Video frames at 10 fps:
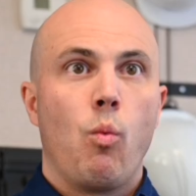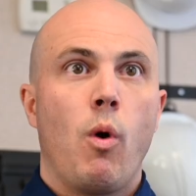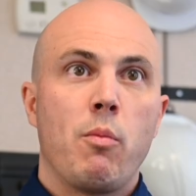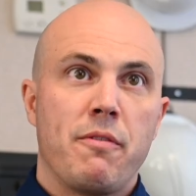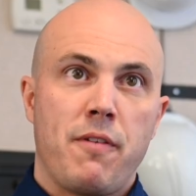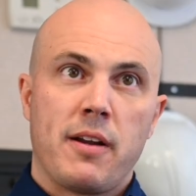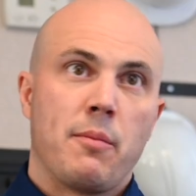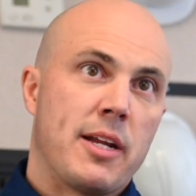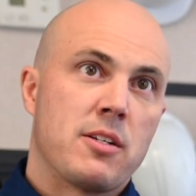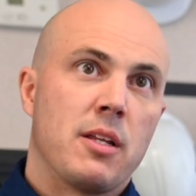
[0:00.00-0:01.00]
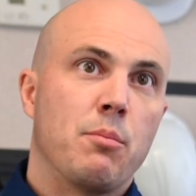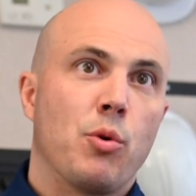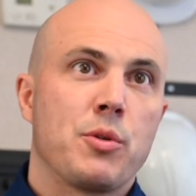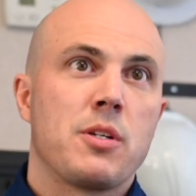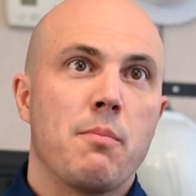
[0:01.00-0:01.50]
What we've fundamentally
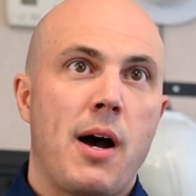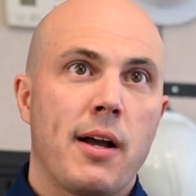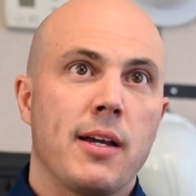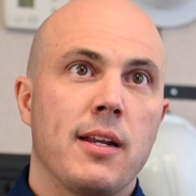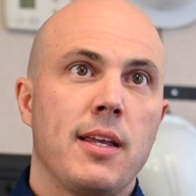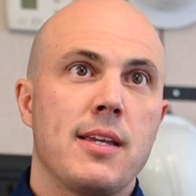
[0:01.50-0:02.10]
brought to market